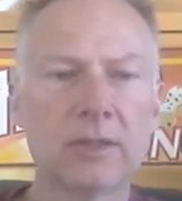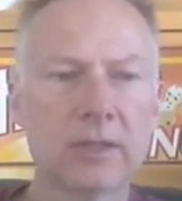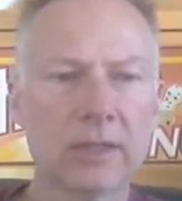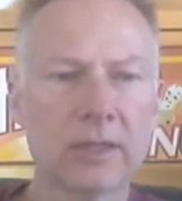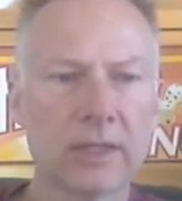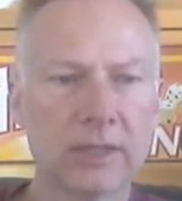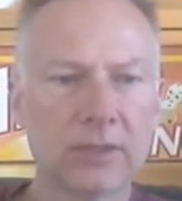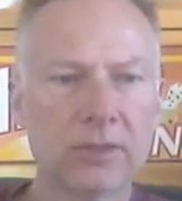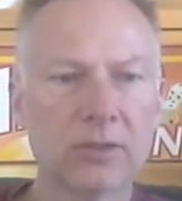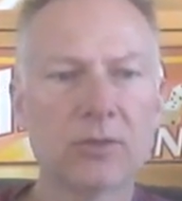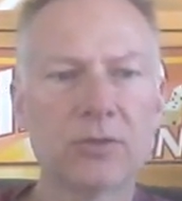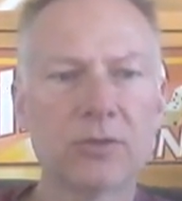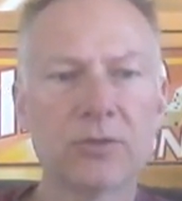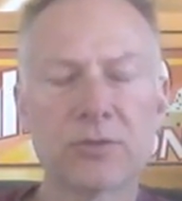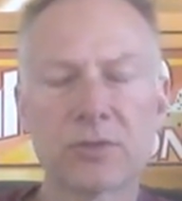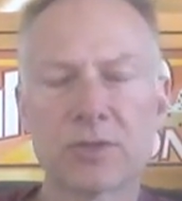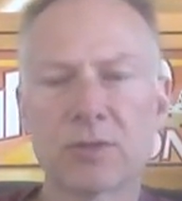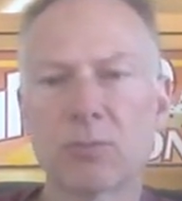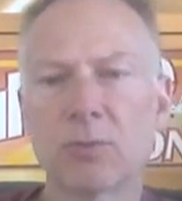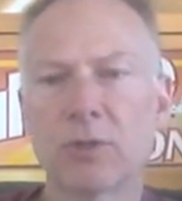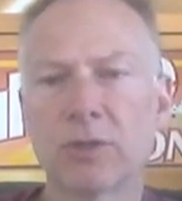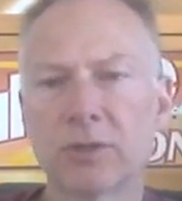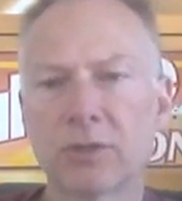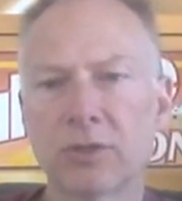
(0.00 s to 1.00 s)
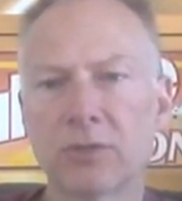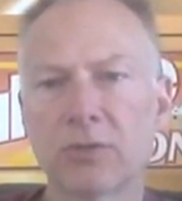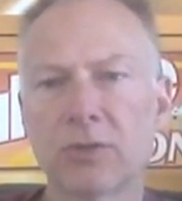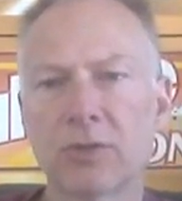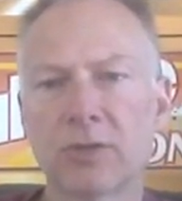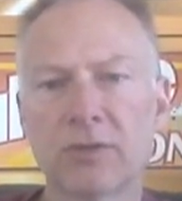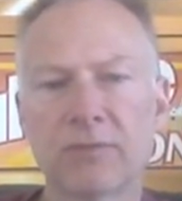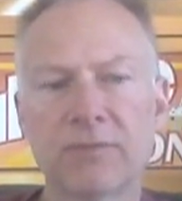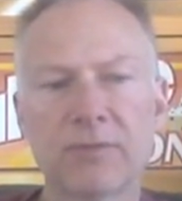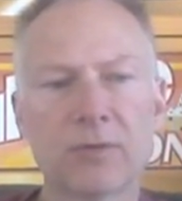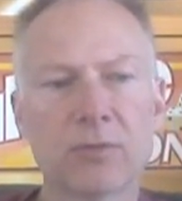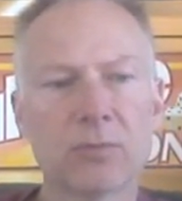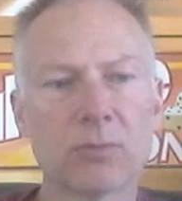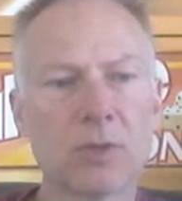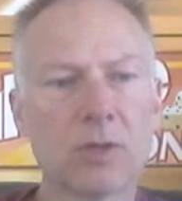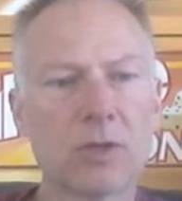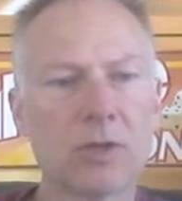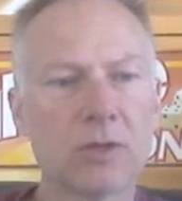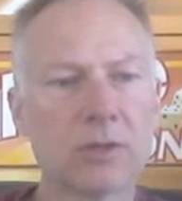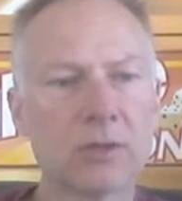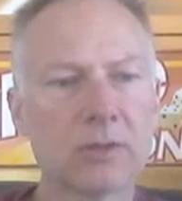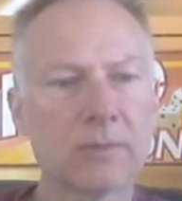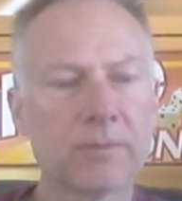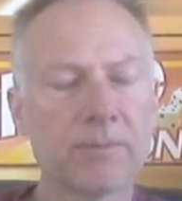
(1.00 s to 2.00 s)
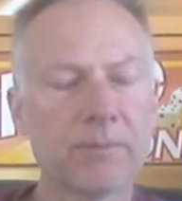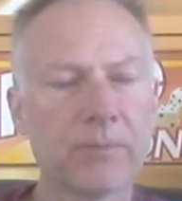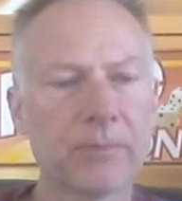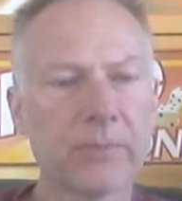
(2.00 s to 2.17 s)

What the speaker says: and you lose the 1 unit if you're wrong.